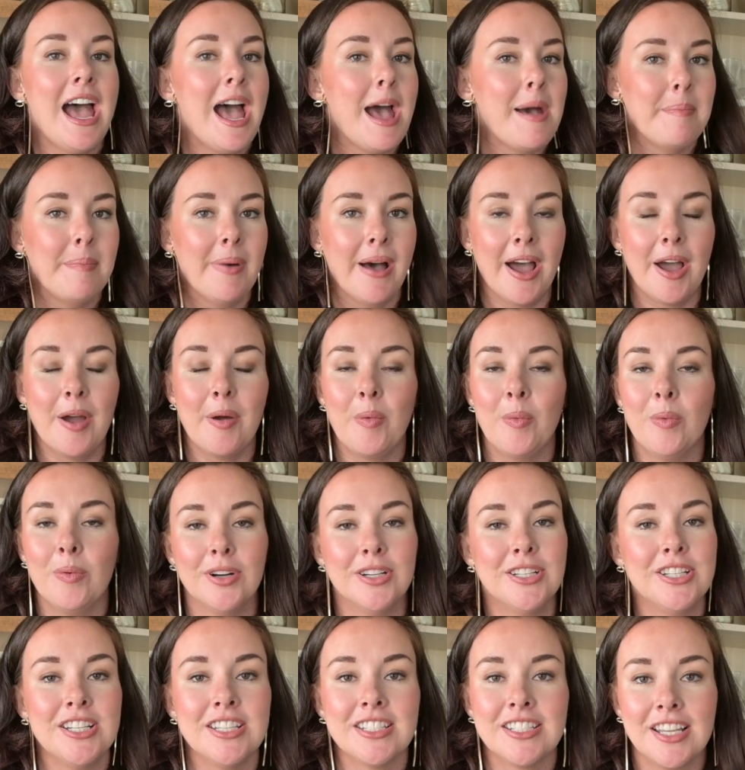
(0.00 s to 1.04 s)
but
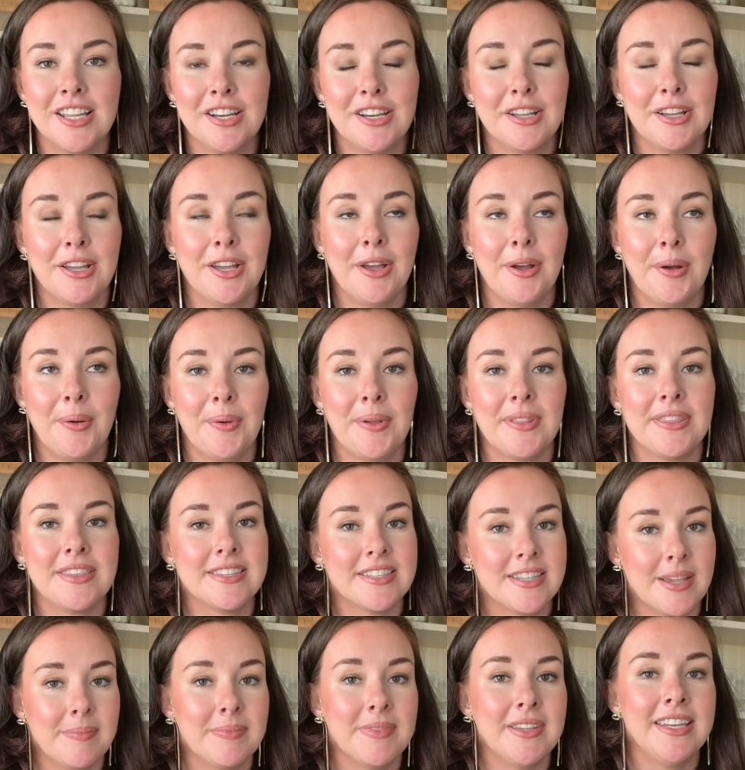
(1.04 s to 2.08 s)
we're just gonna go with
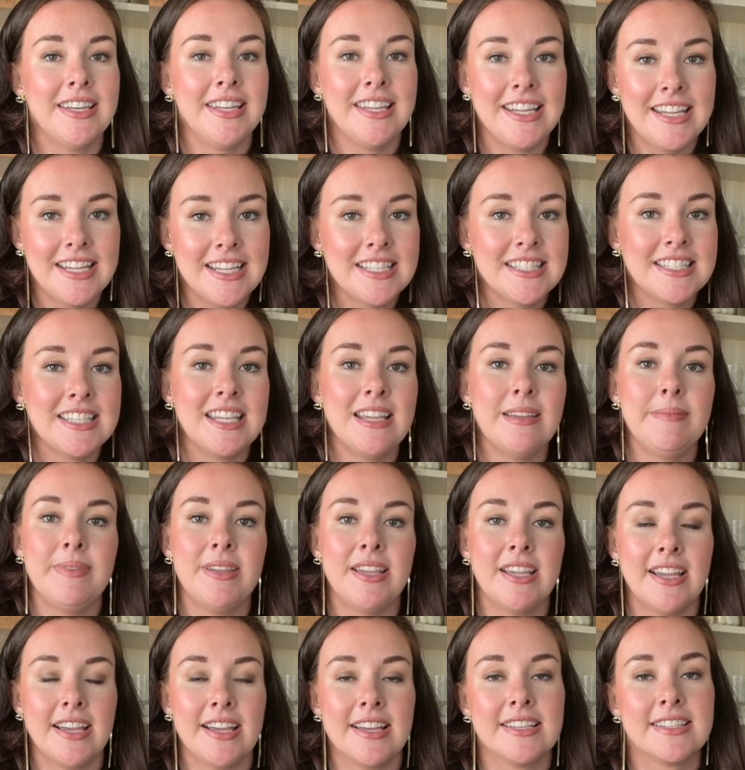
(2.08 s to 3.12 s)
something easy
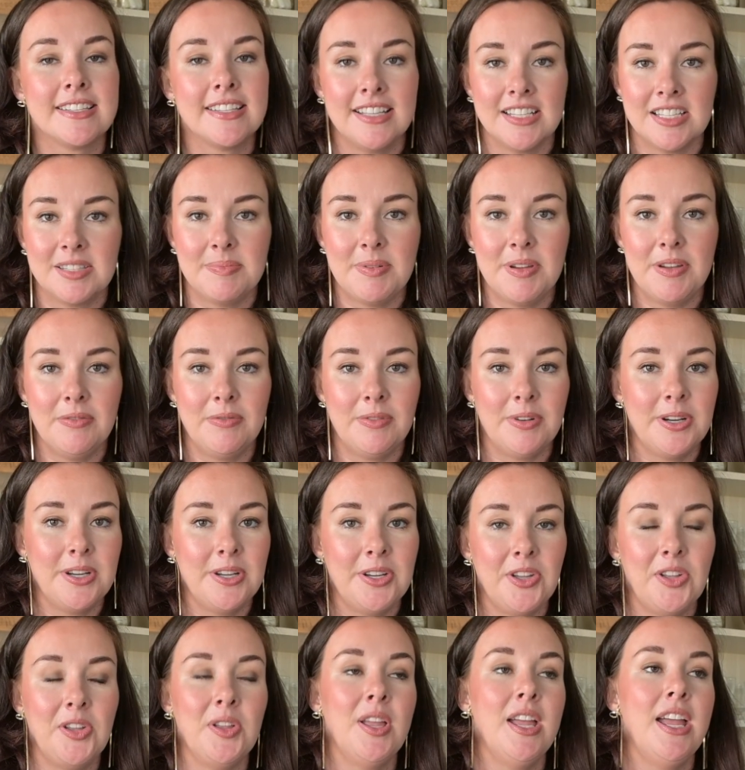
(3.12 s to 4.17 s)
because let's be
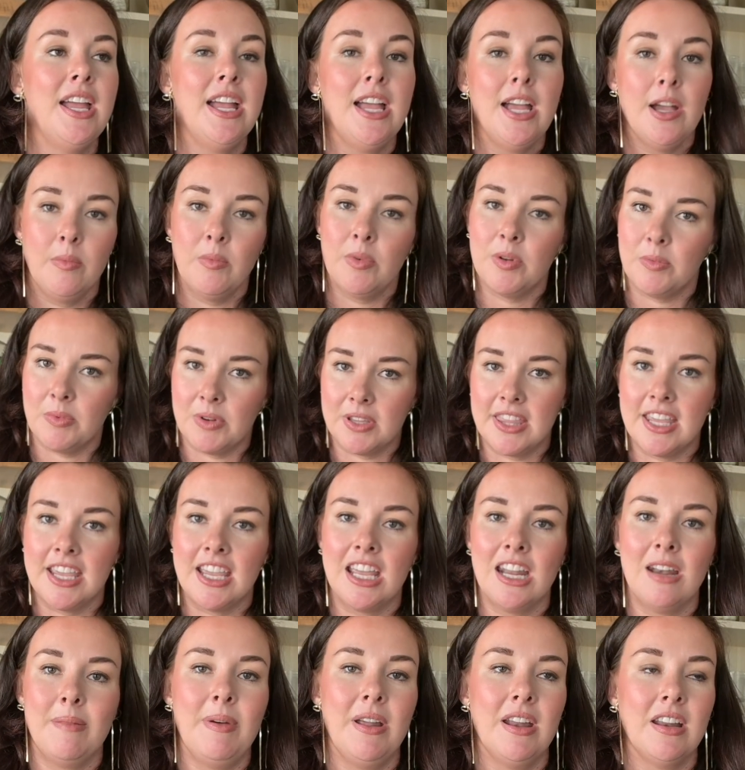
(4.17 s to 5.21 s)
real, when we're
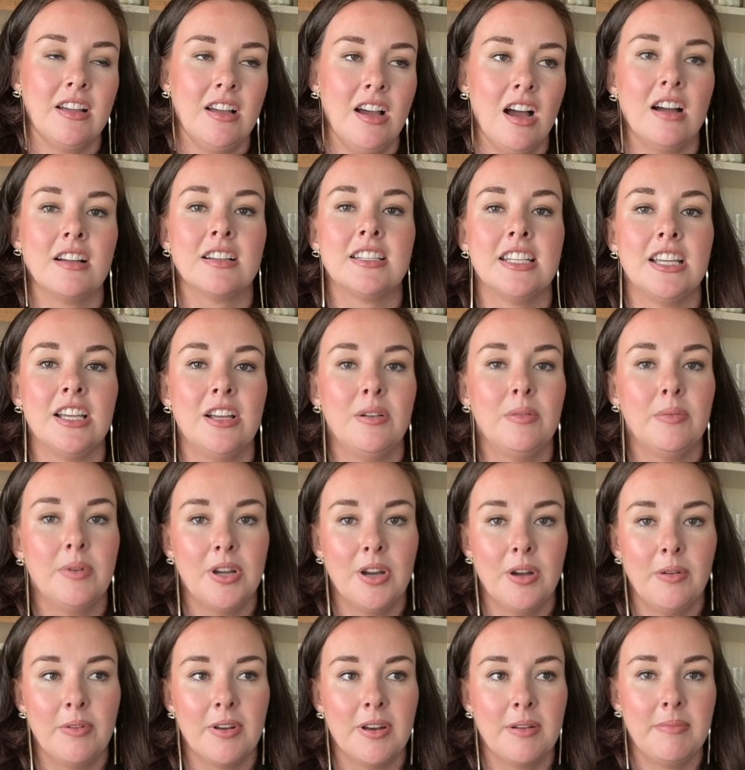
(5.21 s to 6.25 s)
thinking about a cocktail, we
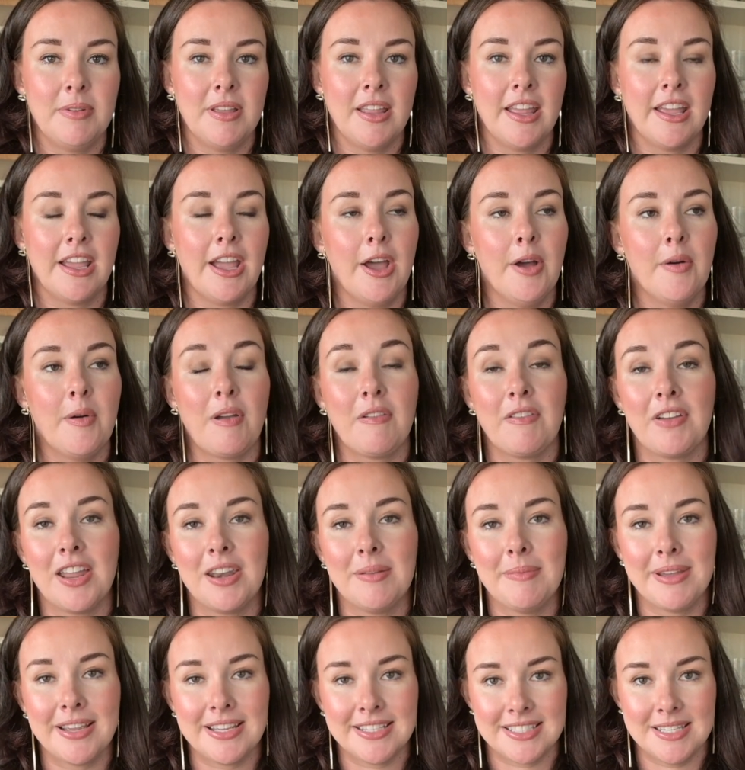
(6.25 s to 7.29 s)
don't wanna be like, oh, I've
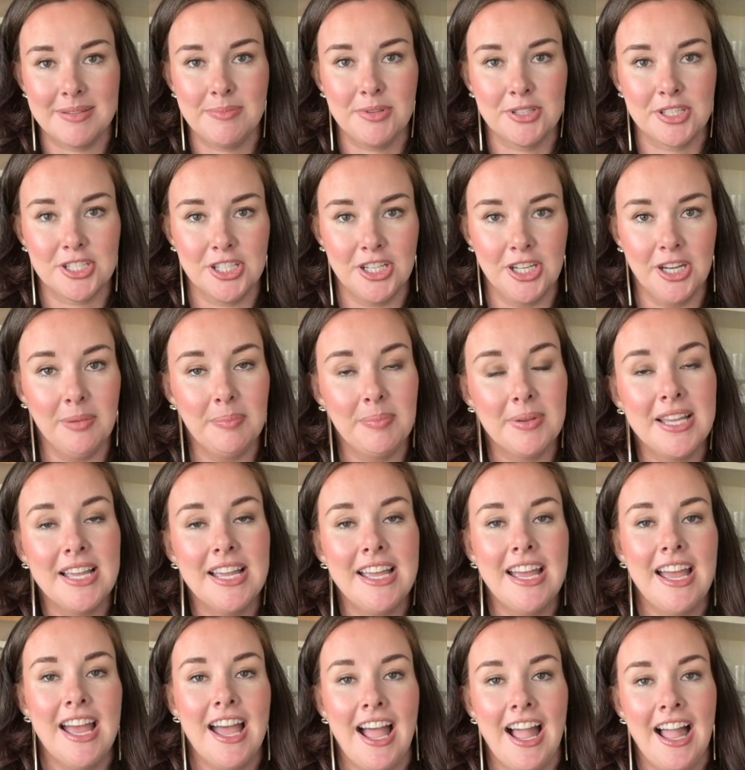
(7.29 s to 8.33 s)
gotta make a simple syrup.
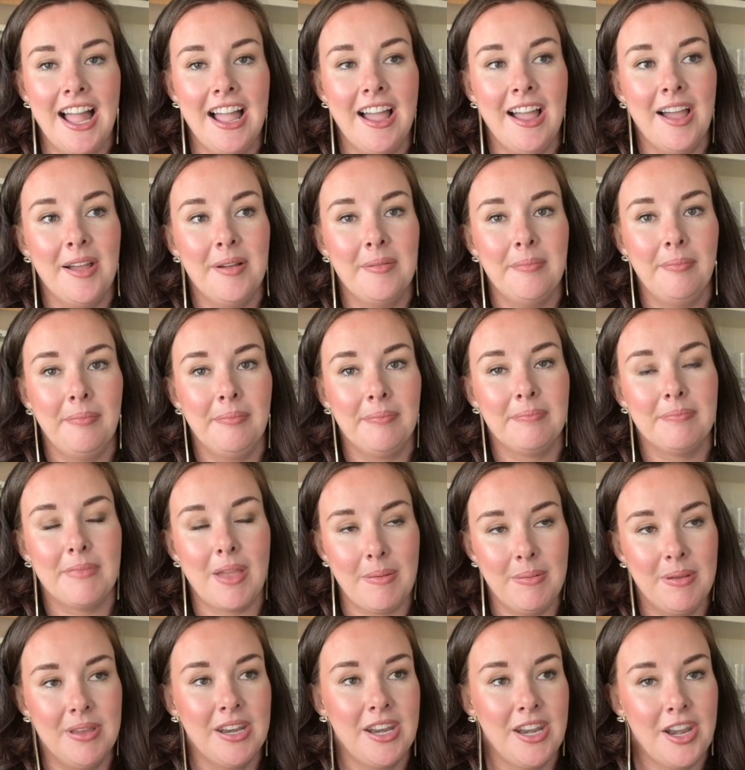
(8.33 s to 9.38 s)

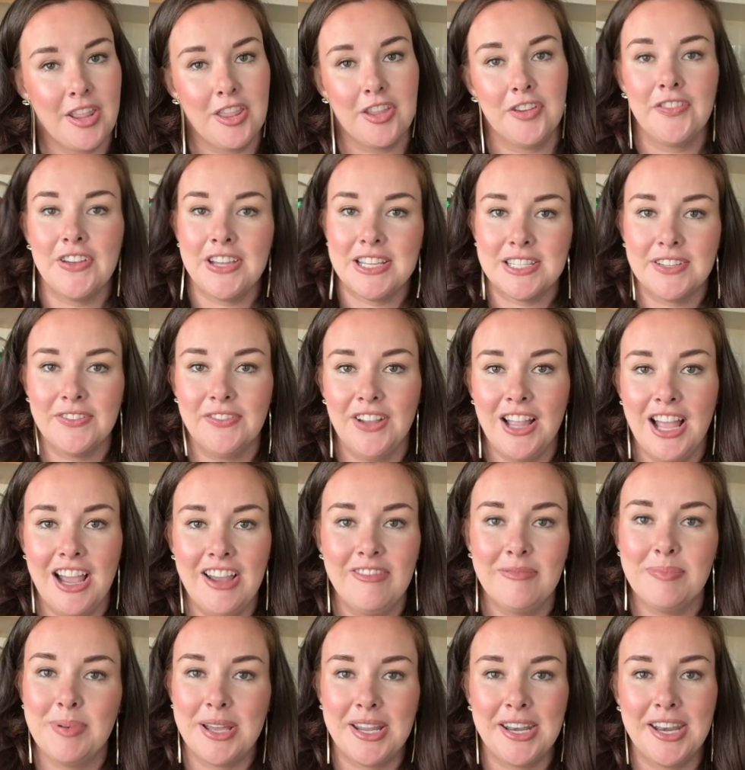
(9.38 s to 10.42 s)
Maybe in another phase of
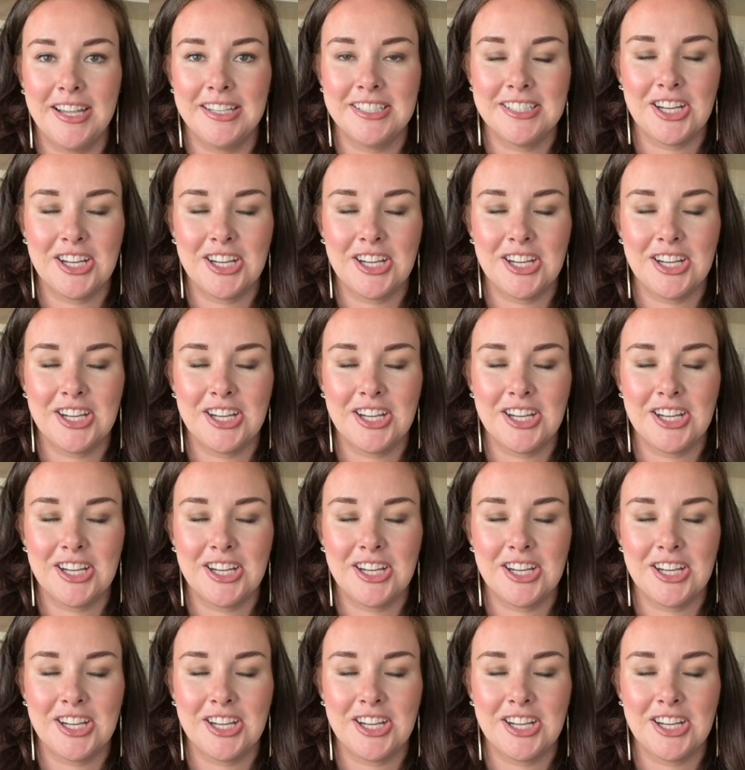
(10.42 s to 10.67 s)
life, but not